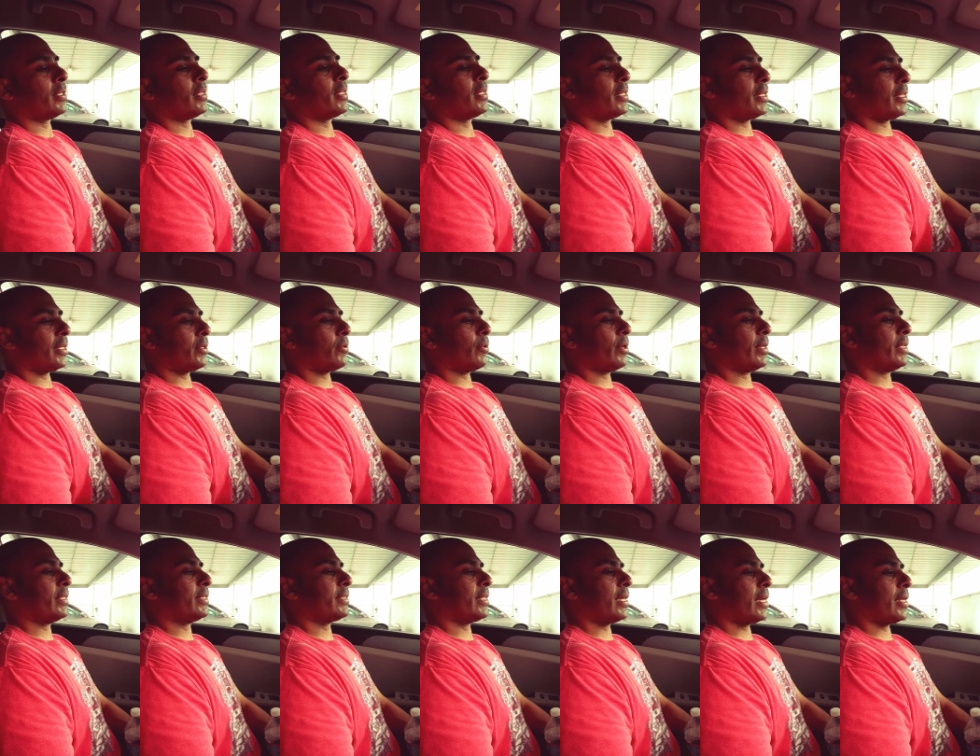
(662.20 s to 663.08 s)
It
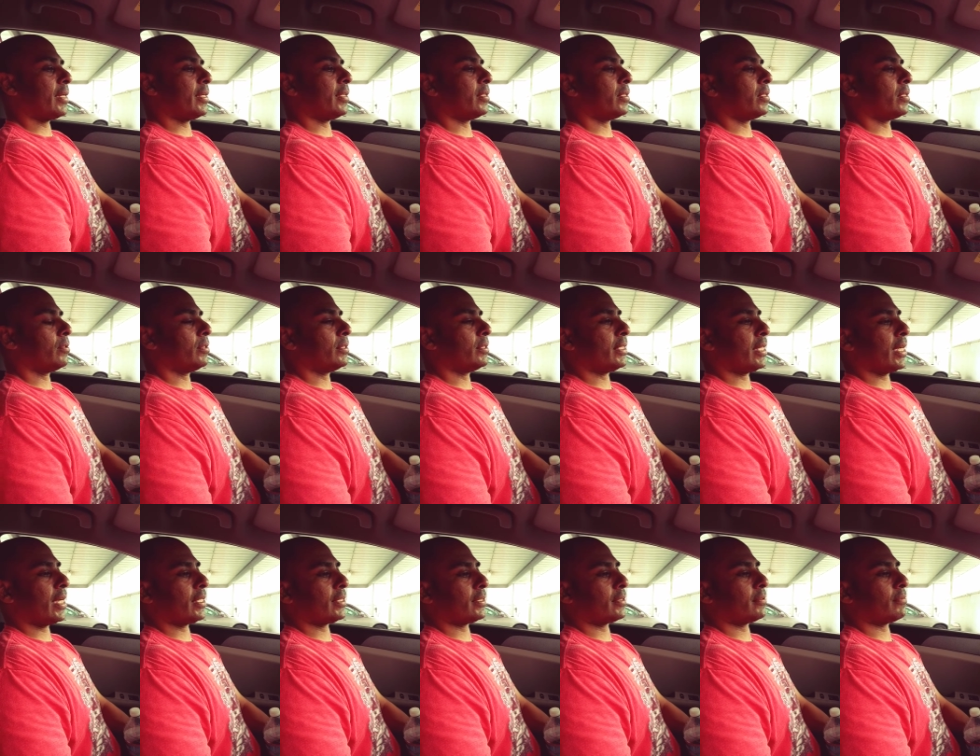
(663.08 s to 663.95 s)
creates that
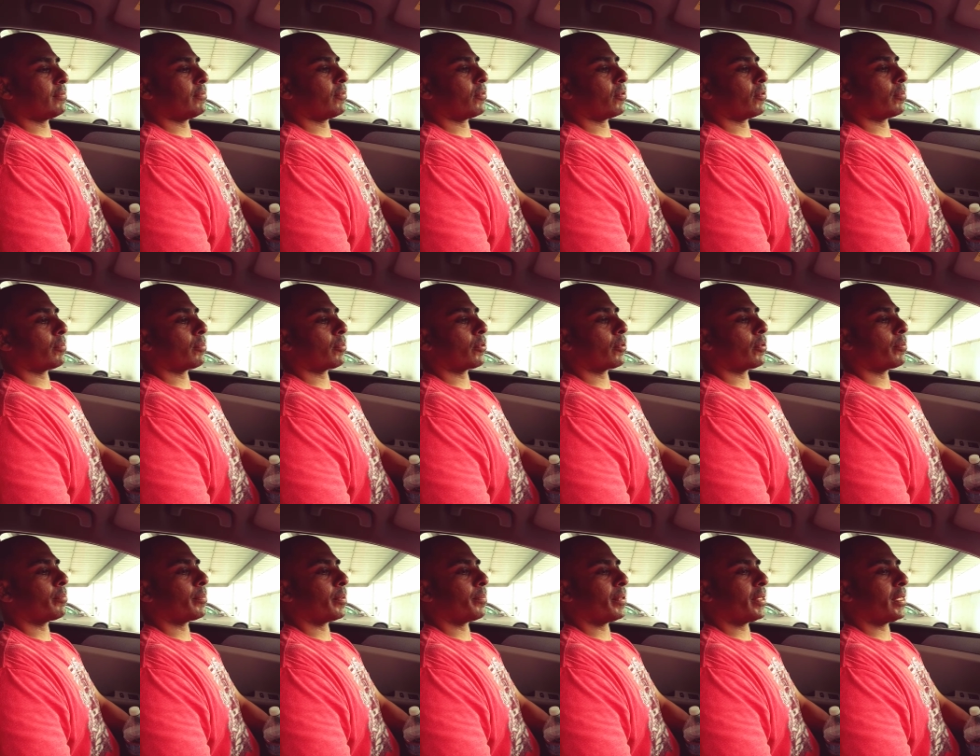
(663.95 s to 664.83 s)
enthusiasm for
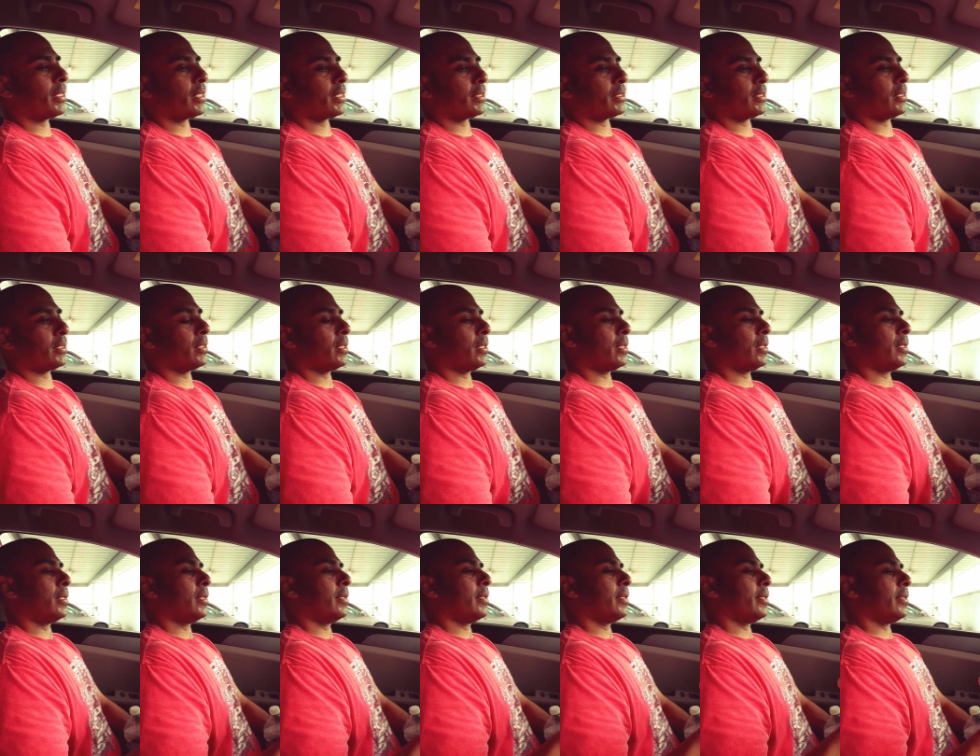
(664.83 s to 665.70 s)
improvement because
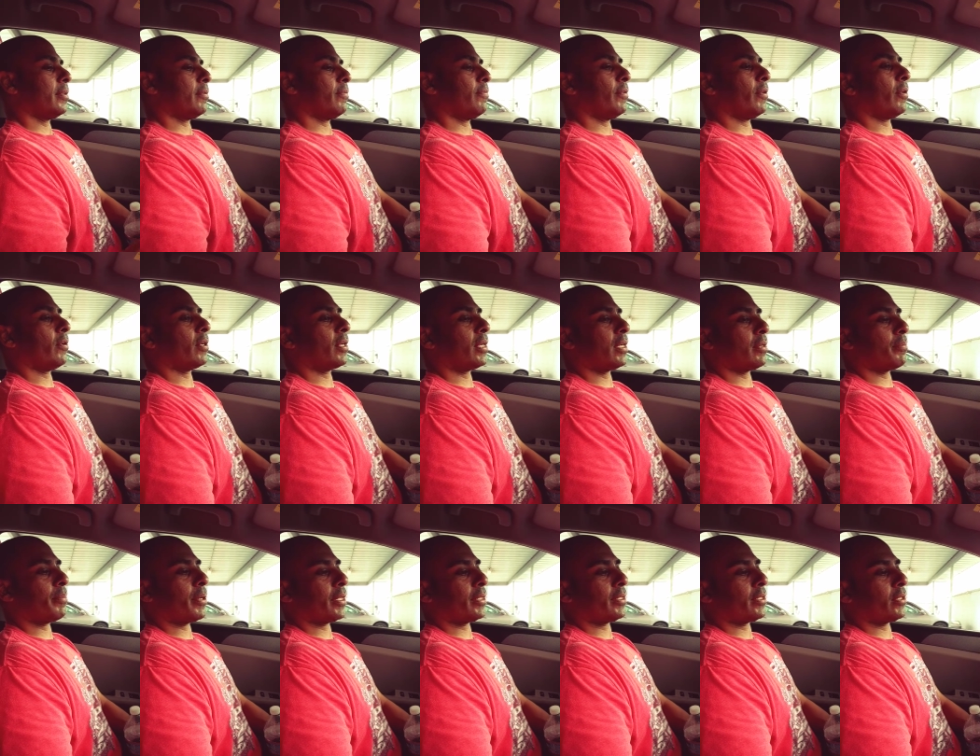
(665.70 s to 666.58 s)
you feel good
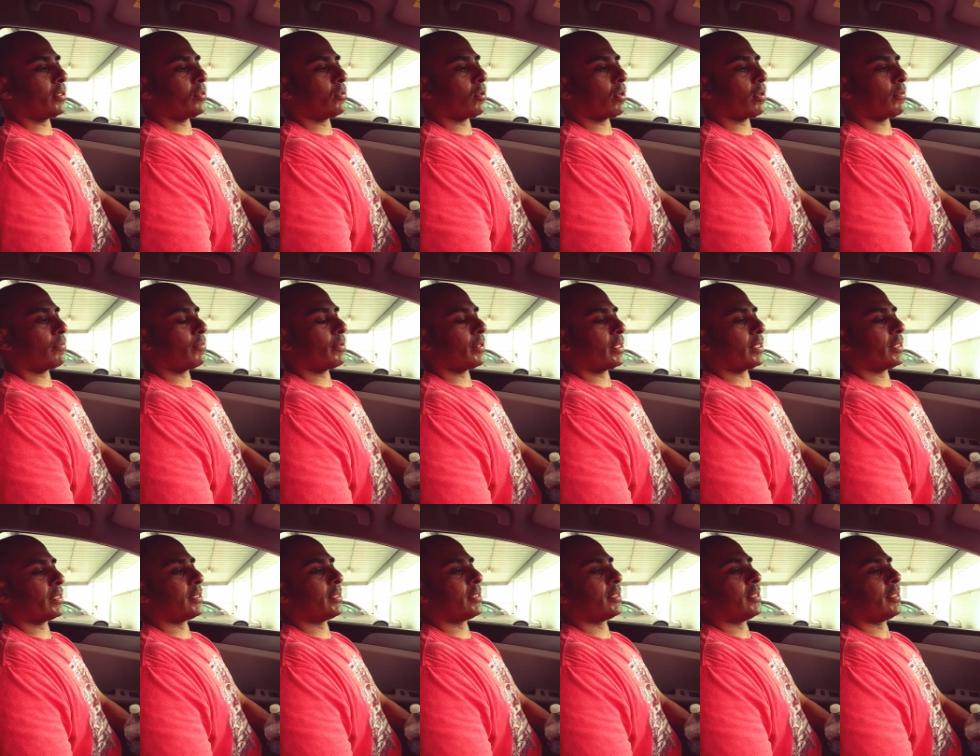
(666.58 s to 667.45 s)
about the
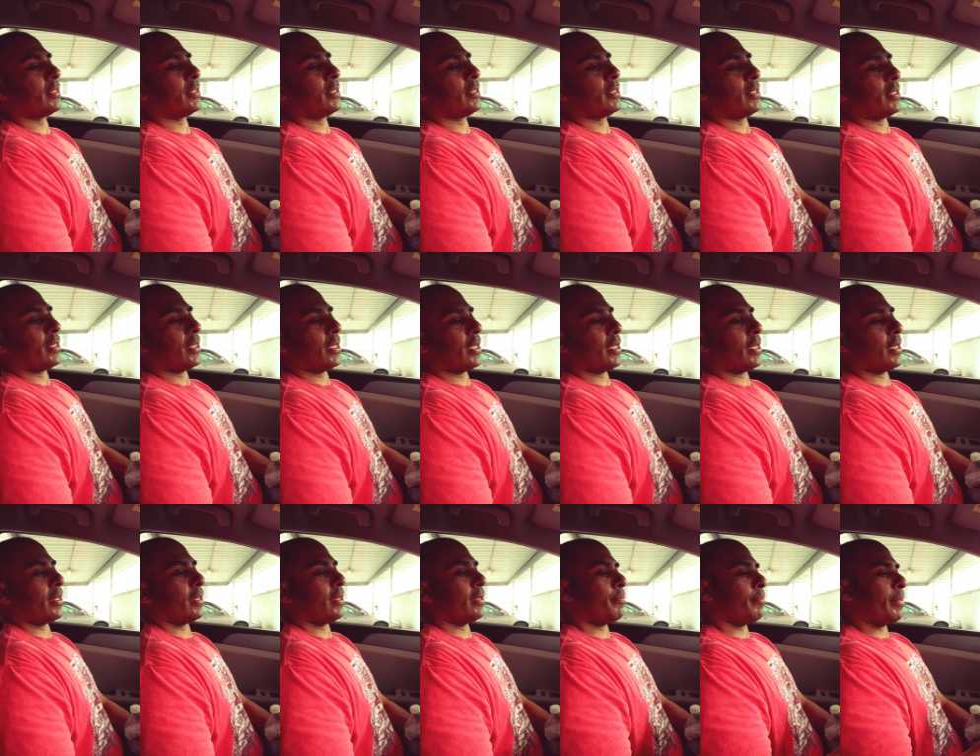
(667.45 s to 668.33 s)
endorphins
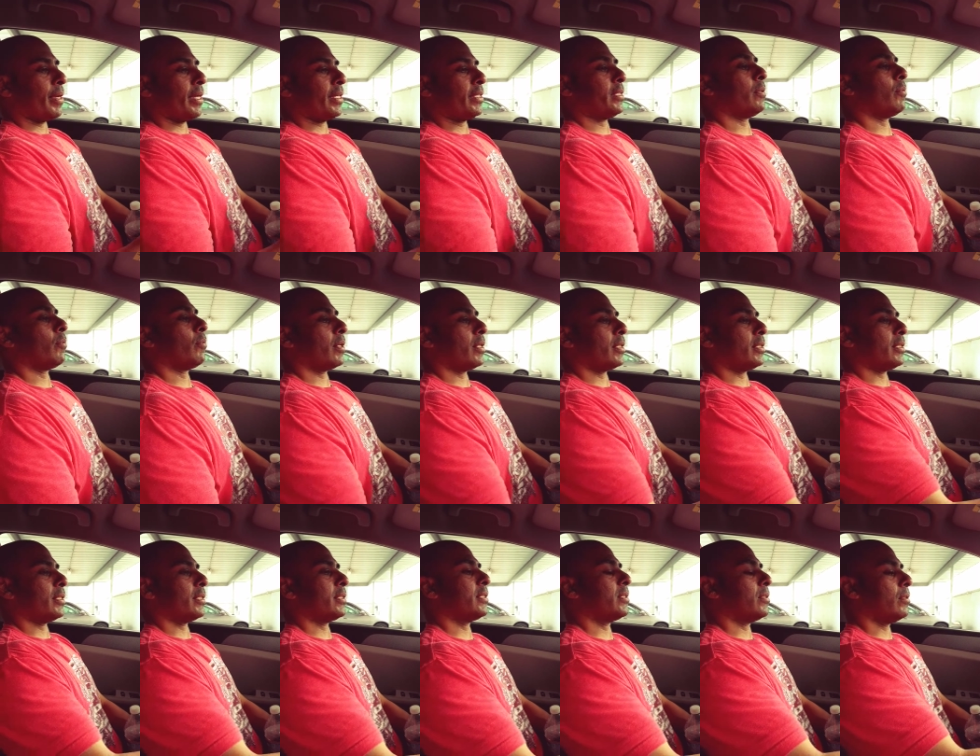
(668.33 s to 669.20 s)
and it makes you want
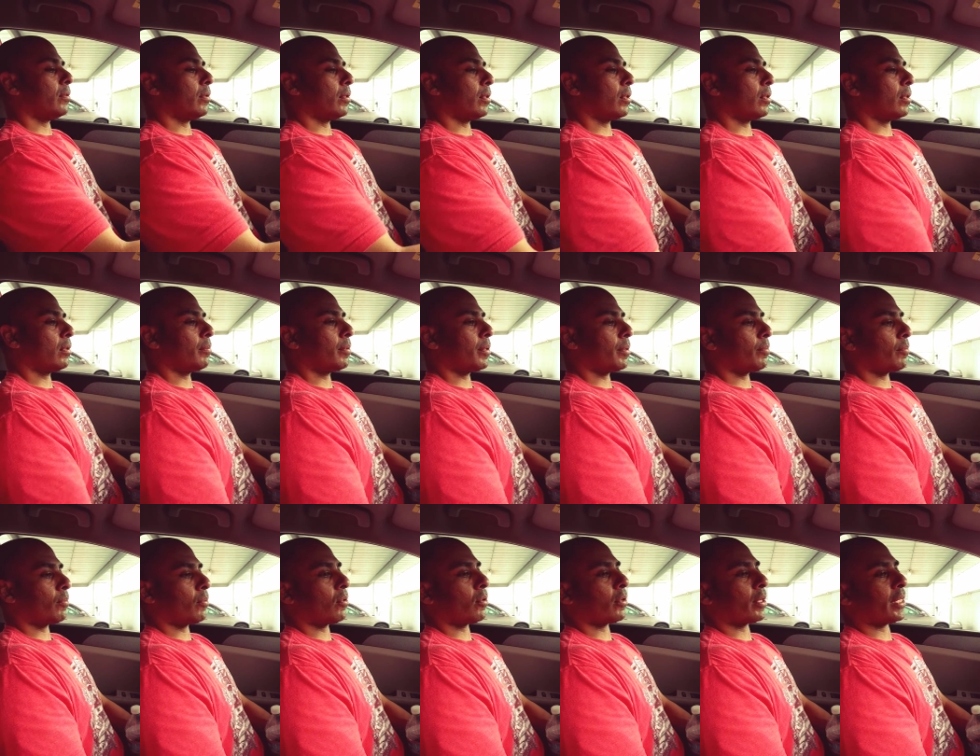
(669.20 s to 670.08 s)
to just do a little bit
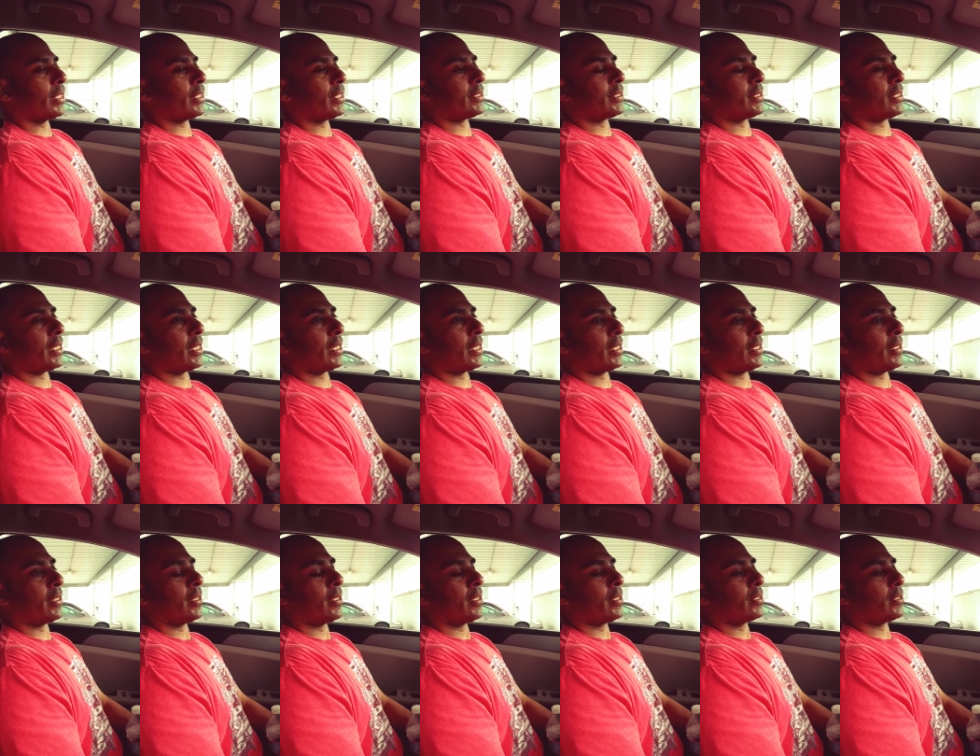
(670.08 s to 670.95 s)
more each day
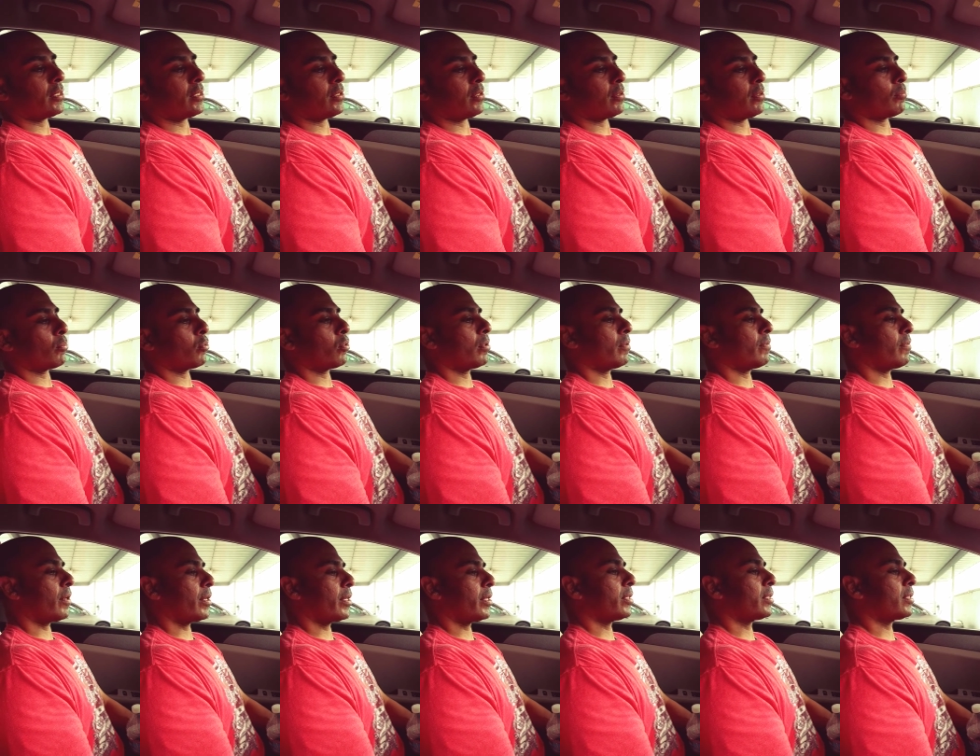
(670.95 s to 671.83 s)
to improve
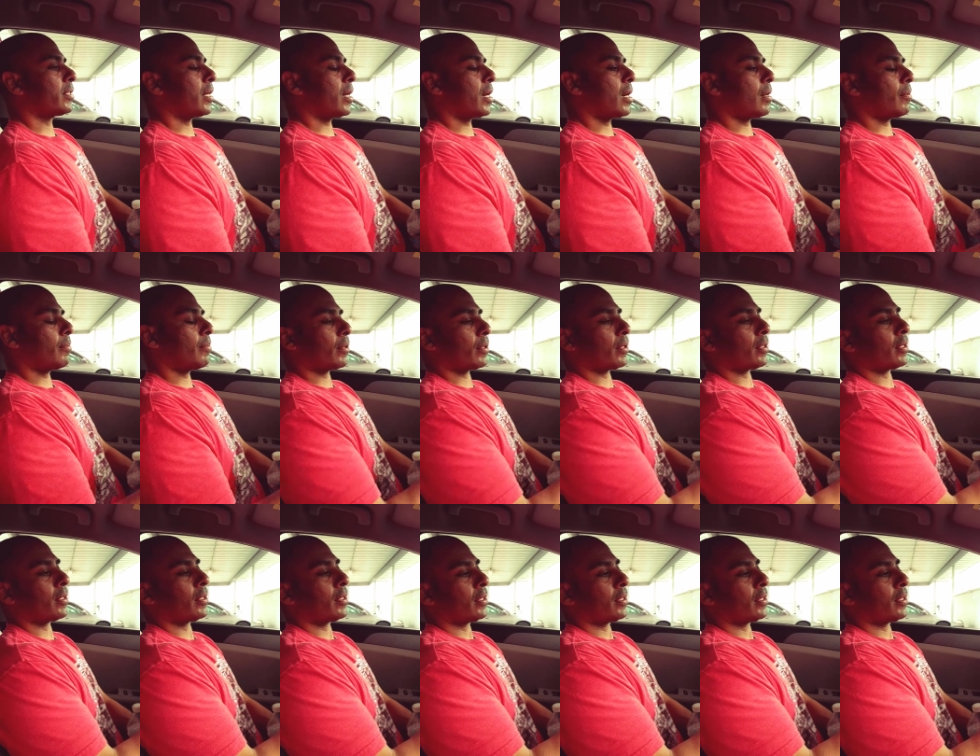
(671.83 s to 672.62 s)
on your job or